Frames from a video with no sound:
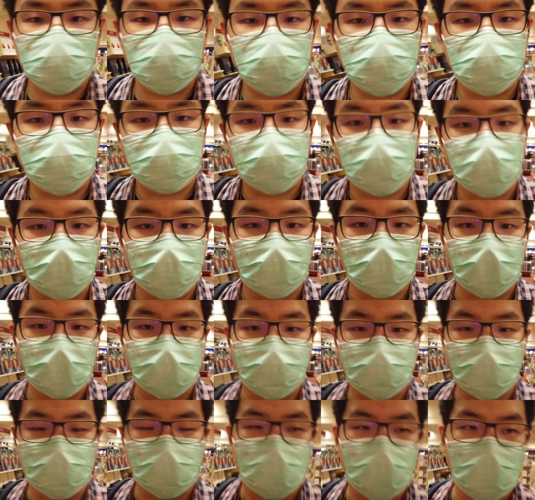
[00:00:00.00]
So
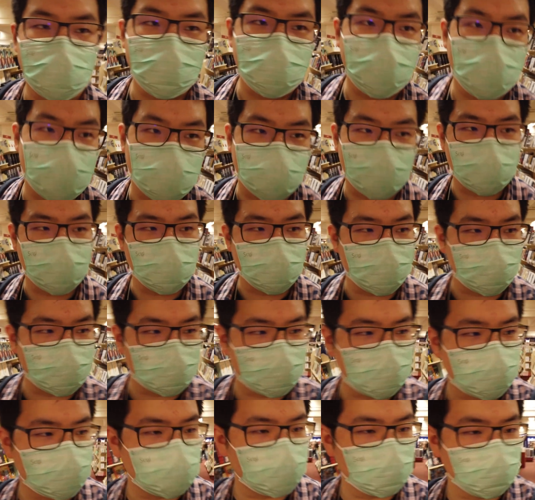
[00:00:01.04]
I'm gonna be heading
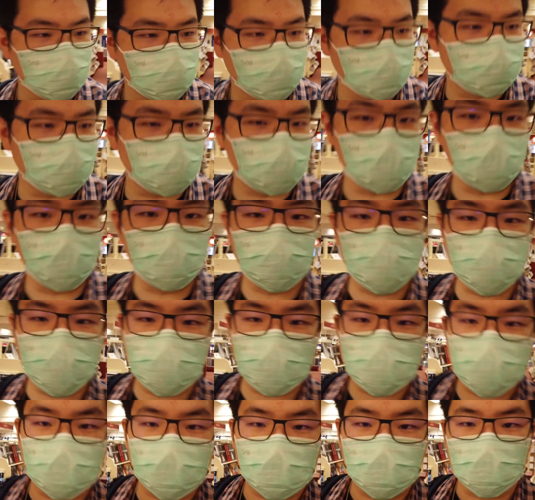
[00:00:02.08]
out soon, but I'm
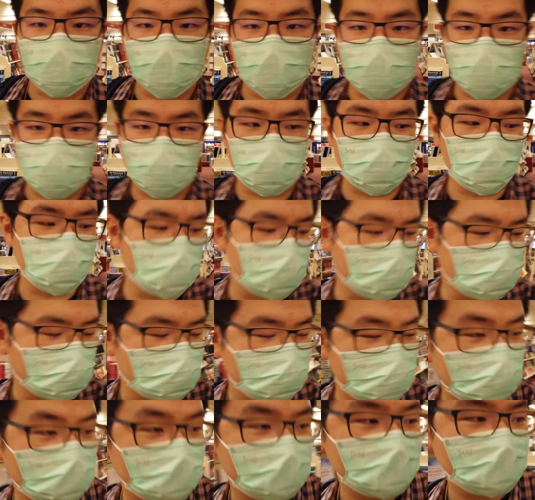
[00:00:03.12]
still waiting
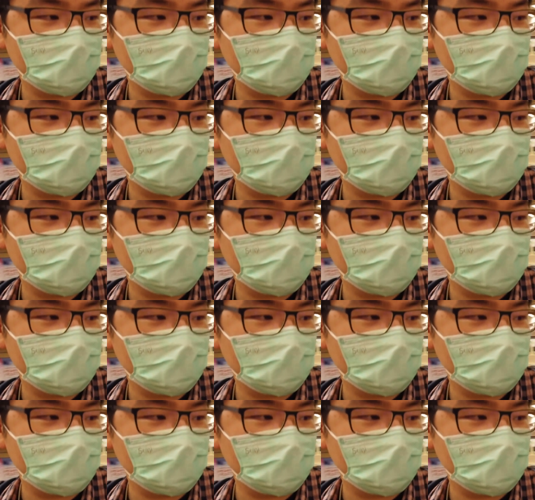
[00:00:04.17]
on